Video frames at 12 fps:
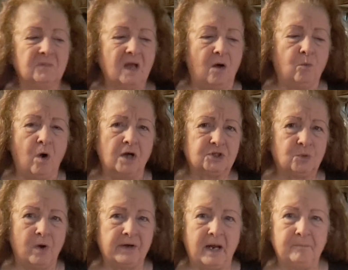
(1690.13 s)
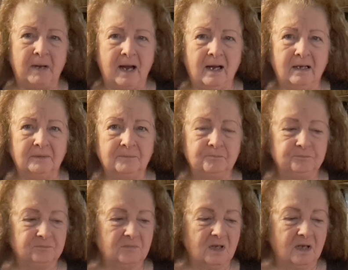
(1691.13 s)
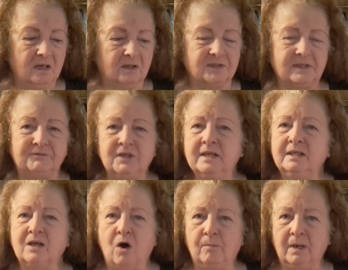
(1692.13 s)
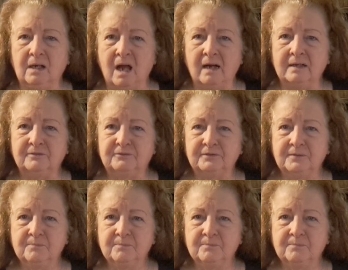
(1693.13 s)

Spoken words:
I watch what I buy, because I've done it all my life,